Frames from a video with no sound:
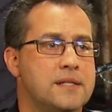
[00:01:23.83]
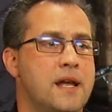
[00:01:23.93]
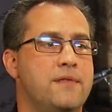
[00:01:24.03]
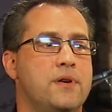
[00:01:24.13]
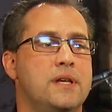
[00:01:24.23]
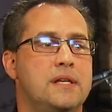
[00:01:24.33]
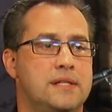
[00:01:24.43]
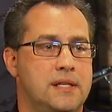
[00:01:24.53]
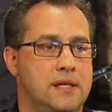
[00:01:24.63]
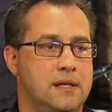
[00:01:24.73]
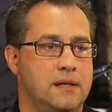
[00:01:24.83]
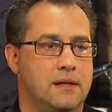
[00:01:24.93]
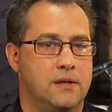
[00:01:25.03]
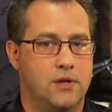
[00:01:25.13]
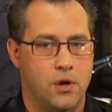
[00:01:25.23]
never easy
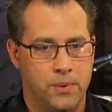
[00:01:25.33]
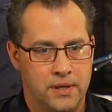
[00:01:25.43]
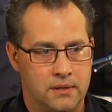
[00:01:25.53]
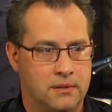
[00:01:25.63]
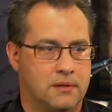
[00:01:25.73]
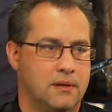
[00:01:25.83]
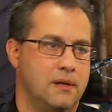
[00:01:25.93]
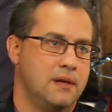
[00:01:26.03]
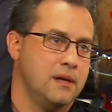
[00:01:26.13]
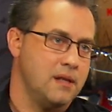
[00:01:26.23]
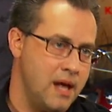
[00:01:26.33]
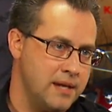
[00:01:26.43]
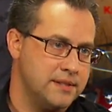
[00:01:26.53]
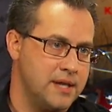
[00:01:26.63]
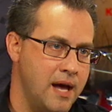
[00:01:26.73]
going
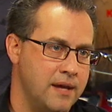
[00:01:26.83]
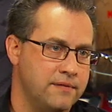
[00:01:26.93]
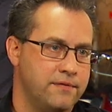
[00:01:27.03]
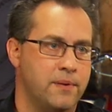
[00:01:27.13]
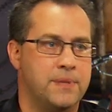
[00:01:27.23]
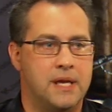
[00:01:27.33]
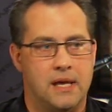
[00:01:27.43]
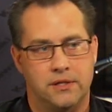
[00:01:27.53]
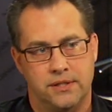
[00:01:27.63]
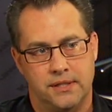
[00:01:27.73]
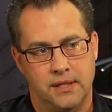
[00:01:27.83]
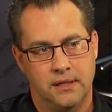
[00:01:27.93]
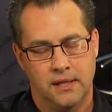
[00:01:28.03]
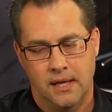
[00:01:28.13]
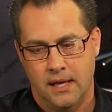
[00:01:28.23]
client side from the agency
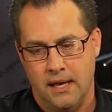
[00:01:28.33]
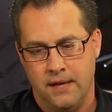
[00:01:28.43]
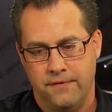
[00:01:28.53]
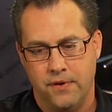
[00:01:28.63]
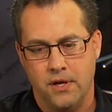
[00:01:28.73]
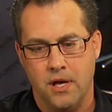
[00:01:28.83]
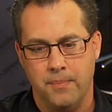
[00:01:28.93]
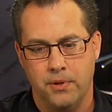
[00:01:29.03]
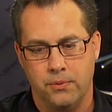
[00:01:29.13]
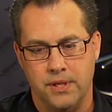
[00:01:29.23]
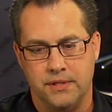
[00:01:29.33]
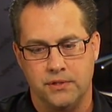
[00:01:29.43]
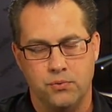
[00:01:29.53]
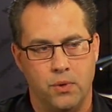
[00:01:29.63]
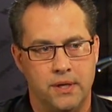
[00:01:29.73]
and for a couple of
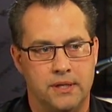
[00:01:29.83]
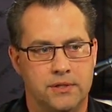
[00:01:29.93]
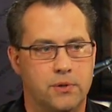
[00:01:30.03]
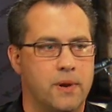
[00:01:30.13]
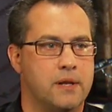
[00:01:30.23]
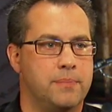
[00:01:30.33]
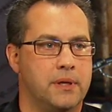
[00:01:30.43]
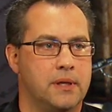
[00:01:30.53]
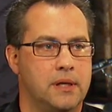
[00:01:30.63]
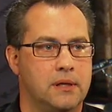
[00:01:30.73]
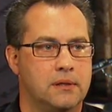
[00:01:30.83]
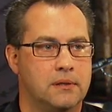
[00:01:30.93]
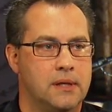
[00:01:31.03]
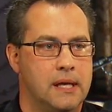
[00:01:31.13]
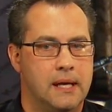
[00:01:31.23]
reasons. One is credibility.
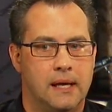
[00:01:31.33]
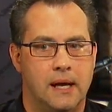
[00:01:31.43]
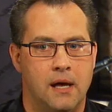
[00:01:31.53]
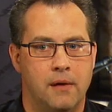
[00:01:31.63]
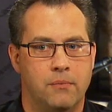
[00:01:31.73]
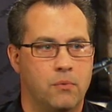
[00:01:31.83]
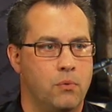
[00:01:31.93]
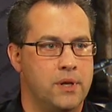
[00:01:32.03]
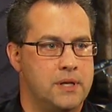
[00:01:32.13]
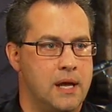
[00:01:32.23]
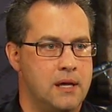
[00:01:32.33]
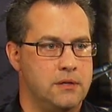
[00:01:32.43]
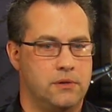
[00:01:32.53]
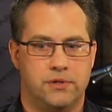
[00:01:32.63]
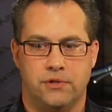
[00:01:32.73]
Um, one day
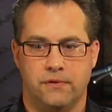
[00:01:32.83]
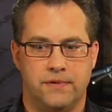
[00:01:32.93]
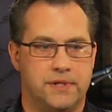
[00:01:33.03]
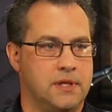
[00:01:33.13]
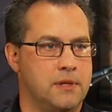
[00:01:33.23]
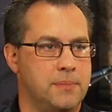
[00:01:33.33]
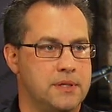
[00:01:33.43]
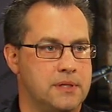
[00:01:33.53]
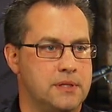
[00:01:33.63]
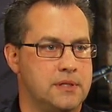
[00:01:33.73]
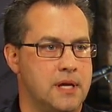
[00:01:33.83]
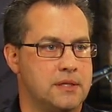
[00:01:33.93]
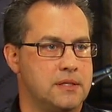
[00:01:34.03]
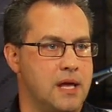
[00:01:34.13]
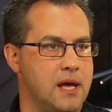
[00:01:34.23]
you're servicing the business,
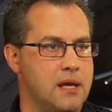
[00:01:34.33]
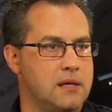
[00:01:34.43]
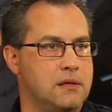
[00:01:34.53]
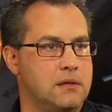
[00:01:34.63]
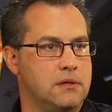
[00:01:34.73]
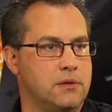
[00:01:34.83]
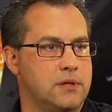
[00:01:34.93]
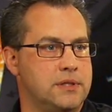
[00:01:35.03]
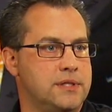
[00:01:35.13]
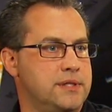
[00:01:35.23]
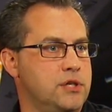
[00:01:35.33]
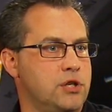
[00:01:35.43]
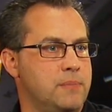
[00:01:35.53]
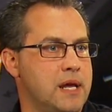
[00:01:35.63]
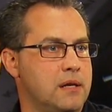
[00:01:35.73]
next day you're a
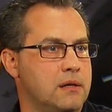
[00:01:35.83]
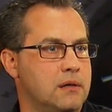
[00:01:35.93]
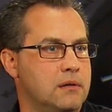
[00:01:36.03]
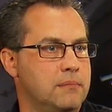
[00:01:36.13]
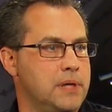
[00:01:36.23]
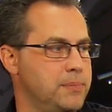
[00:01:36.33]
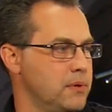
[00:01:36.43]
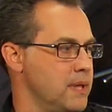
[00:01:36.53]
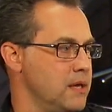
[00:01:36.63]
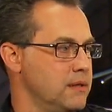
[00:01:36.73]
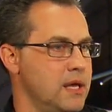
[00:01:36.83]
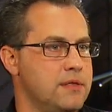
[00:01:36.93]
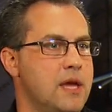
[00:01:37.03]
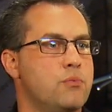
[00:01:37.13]
decision maker. People are like, they, they